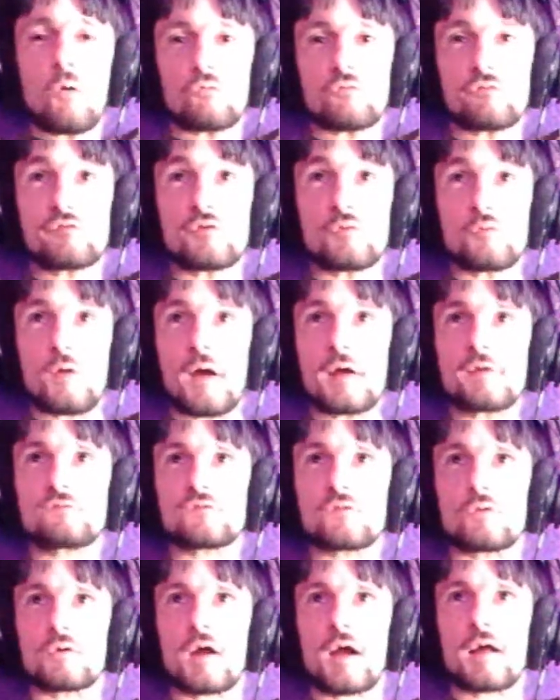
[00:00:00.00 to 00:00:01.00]
shoot, I
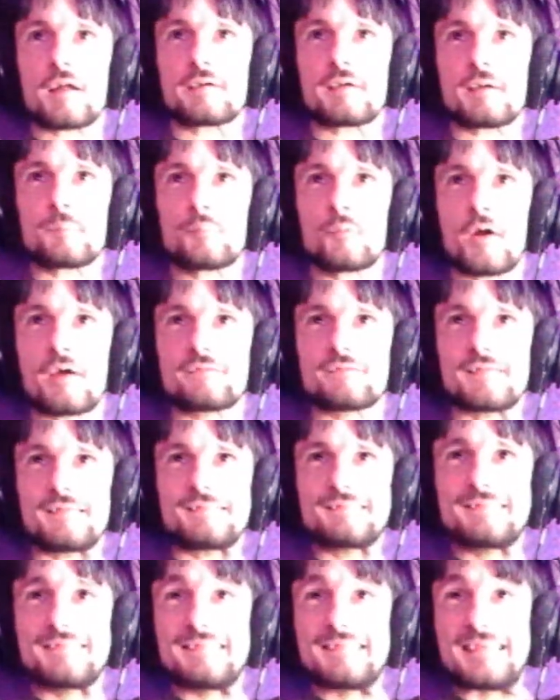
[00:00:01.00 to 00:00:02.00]
still gotta get
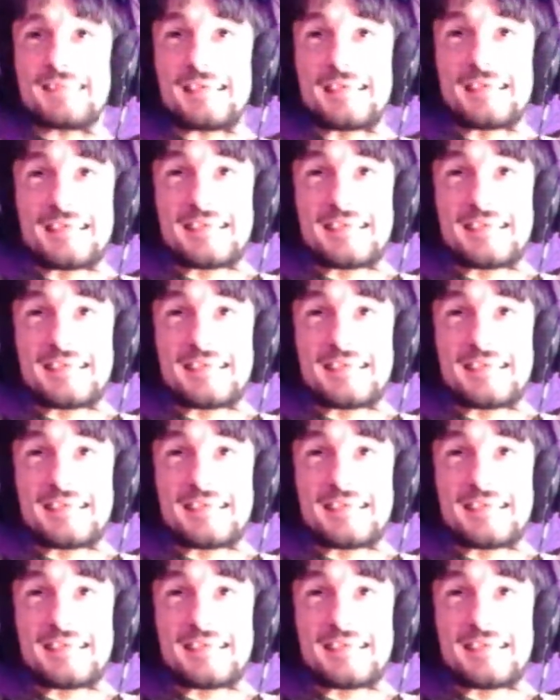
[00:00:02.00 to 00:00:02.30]
presents.